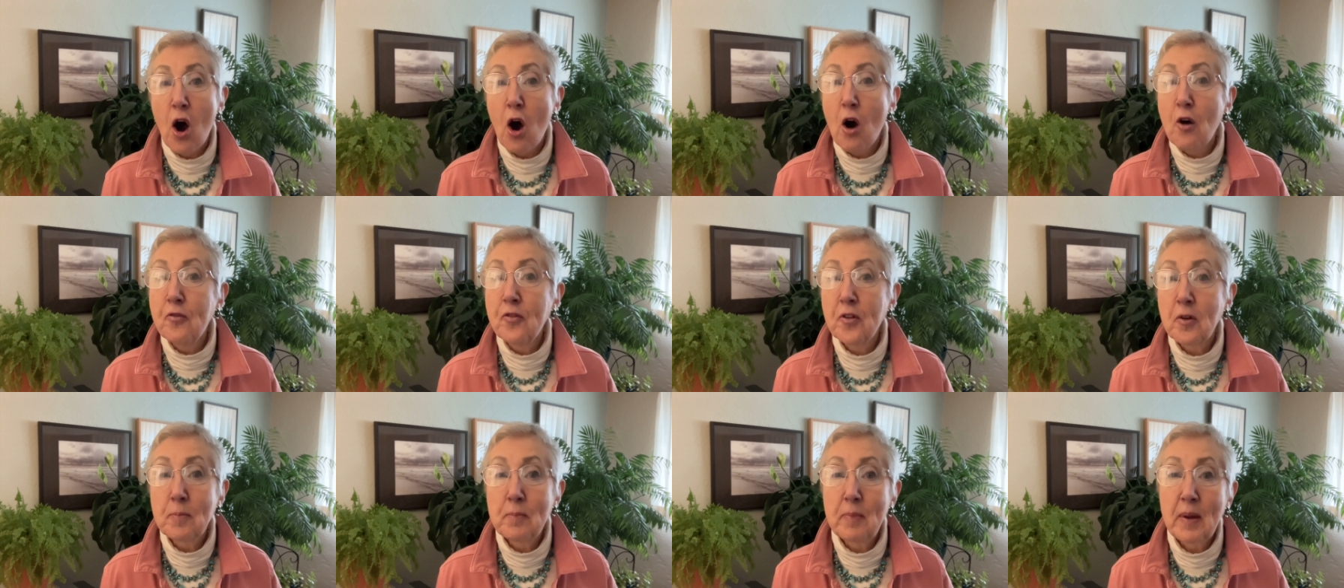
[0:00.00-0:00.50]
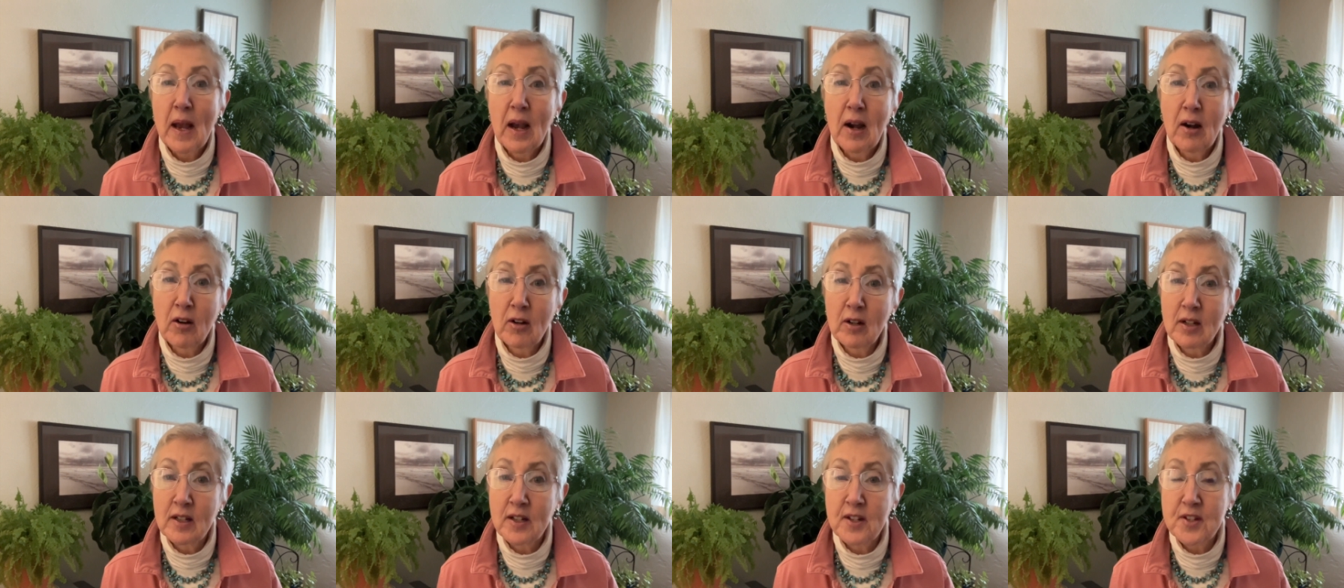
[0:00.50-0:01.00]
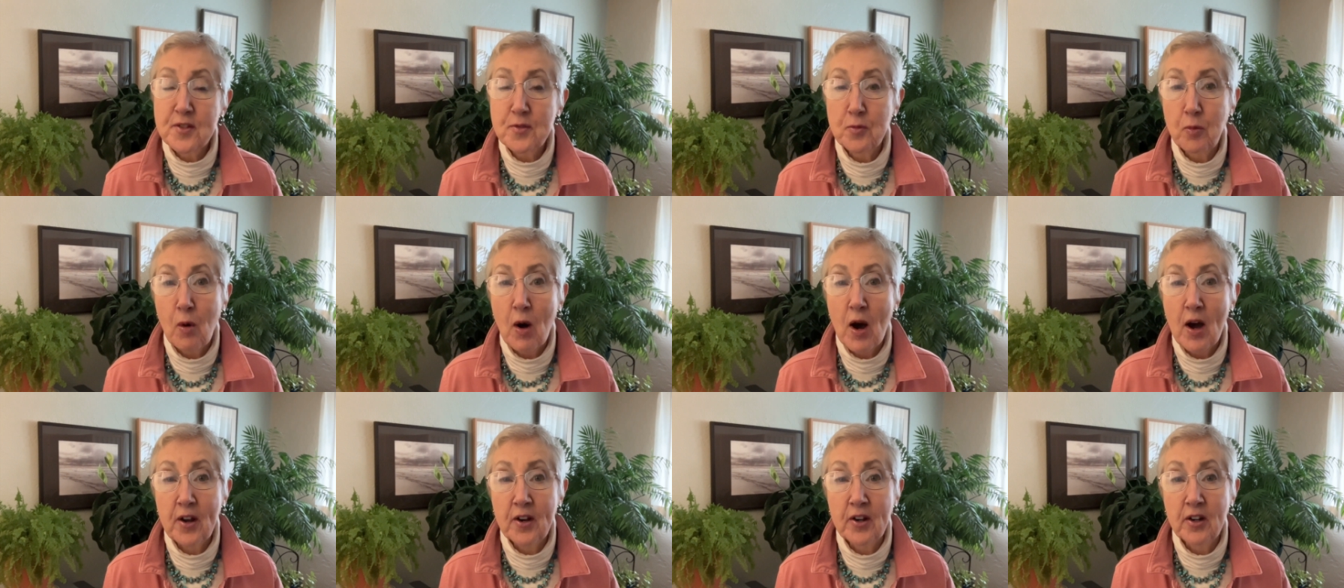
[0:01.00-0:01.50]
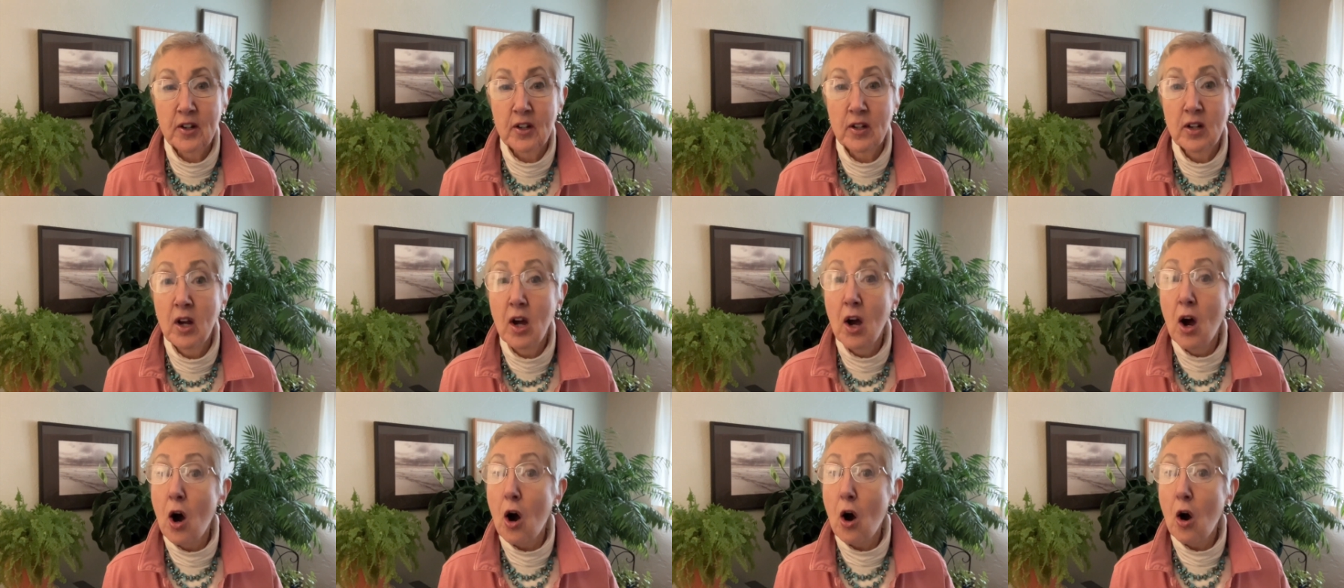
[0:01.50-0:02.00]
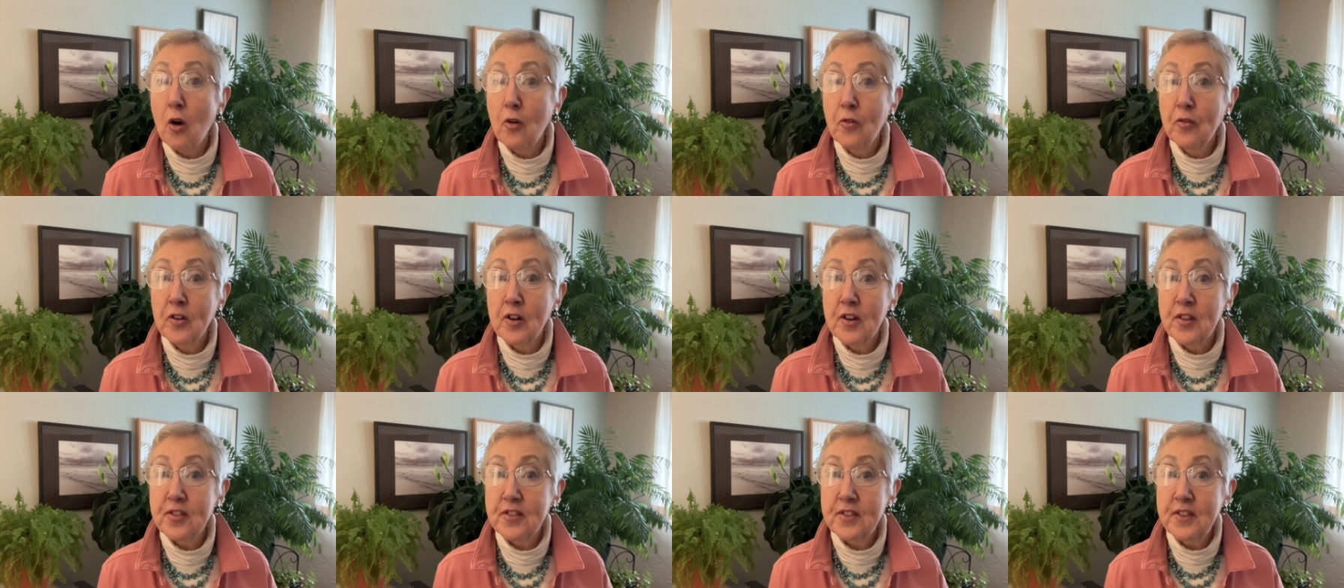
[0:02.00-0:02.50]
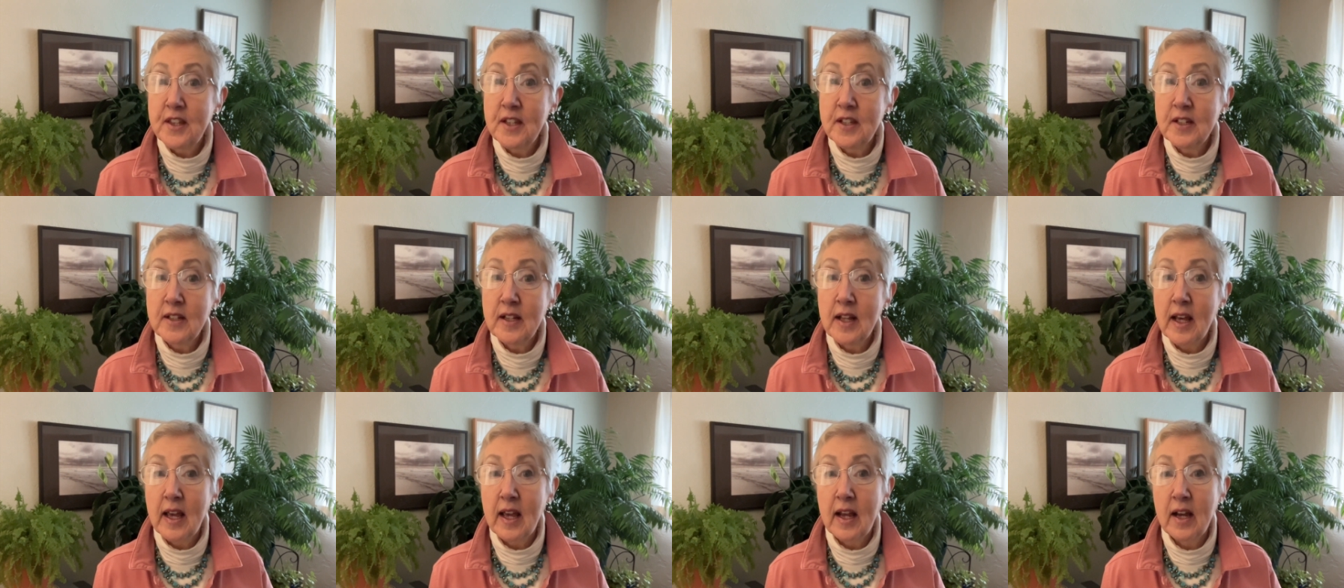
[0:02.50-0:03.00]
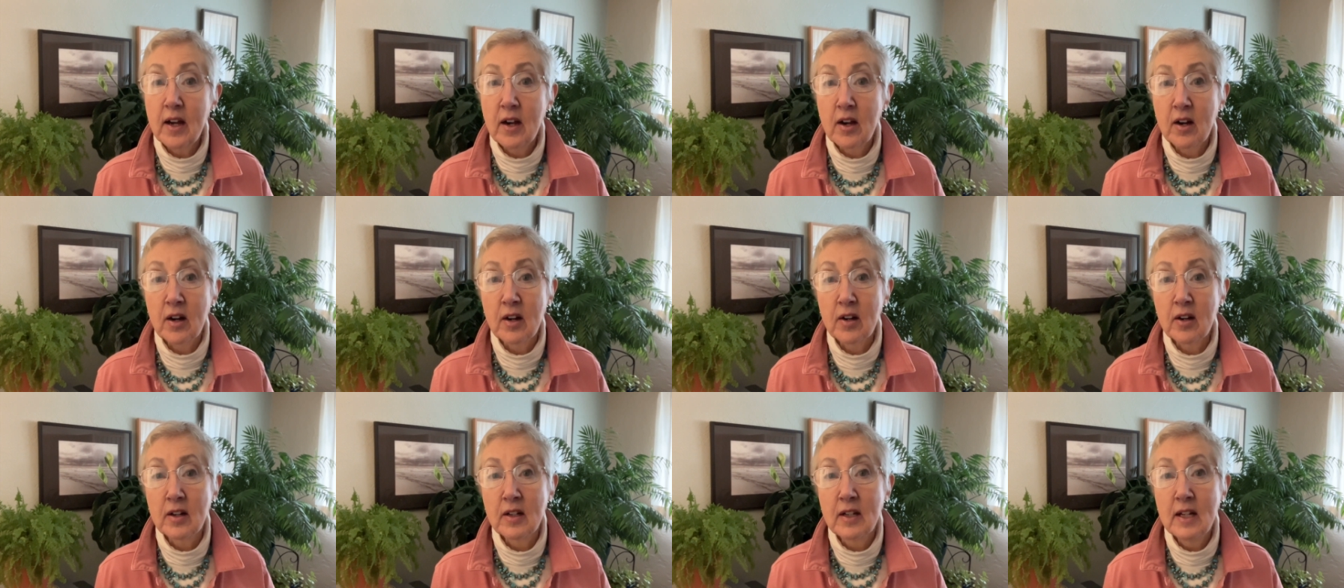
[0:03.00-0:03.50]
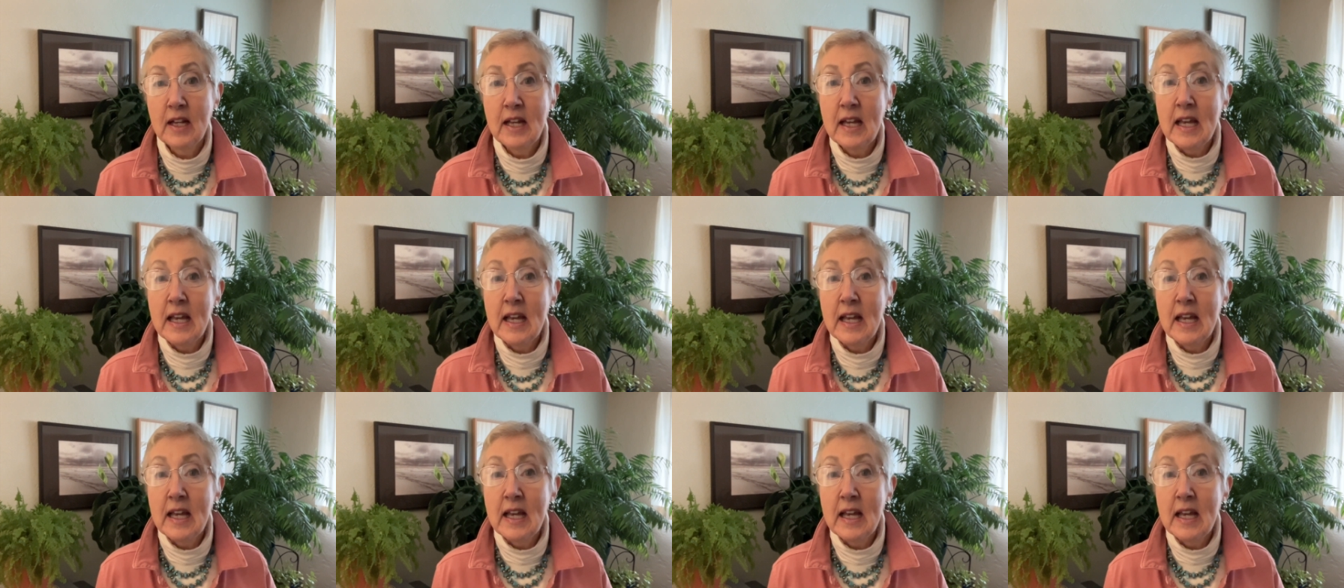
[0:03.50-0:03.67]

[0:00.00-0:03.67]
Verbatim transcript: over perilous water, over thin air,